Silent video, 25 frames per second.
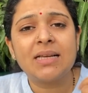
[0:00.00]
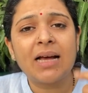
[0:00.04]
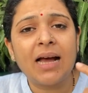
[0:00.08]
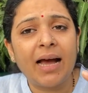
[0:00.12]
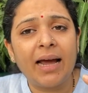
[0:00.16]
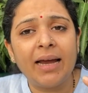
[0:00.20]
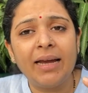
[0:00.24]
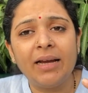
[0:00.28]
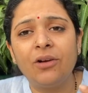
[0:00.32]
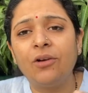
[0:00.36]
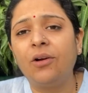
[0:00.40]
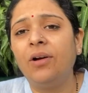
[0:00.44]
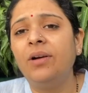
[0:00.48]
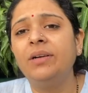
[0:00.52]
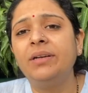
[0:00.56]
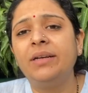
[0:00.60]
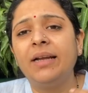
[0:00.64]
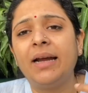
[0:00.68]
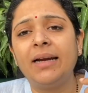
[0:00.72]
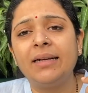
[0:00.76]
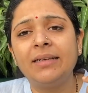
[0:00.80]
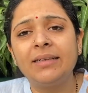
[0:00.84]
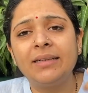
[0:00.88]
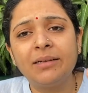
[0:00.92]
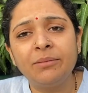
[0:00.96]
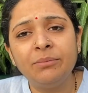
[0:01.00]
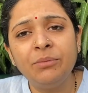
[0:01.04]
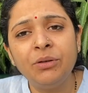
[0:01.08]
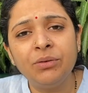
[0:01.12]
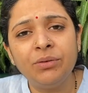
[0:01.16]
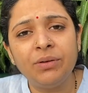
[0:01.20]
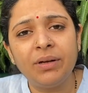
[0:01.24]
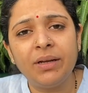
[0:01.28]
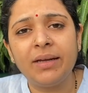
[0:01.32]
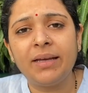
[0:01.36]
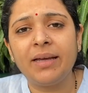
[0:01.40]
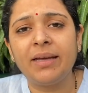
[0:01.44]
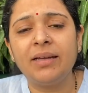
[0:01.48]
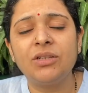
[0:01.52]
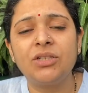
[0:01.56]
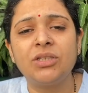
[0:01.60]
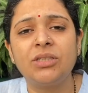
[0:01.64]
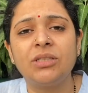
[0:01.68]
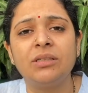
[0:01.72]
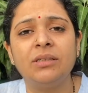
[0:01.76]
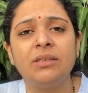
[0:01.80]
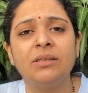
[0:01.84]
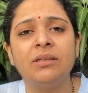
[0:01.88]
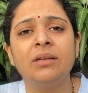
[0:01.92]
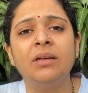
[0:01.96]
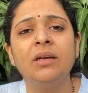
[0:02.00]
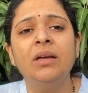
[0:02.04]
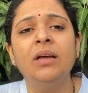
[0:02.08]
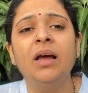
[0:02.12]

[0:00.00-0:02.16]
eye contact, communication,